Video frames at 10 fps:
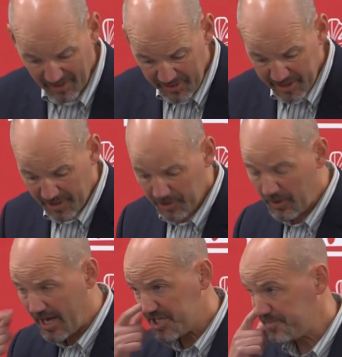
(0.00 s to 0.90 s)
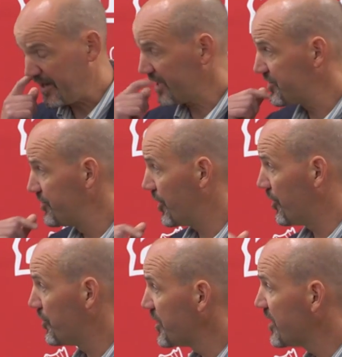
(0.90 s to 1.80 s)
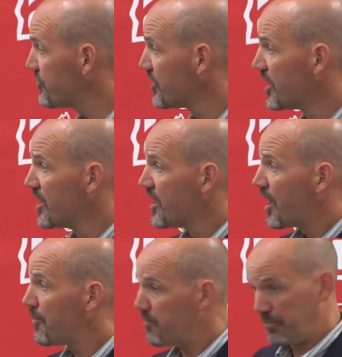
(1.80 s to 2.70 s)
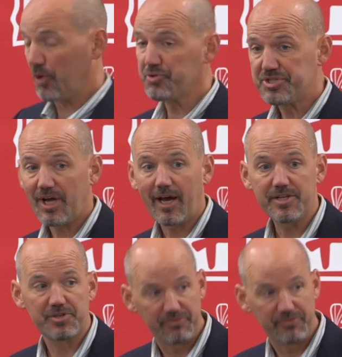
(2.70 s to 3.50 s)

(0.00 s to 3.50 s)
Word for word: The other aspect, though, is um, both sides are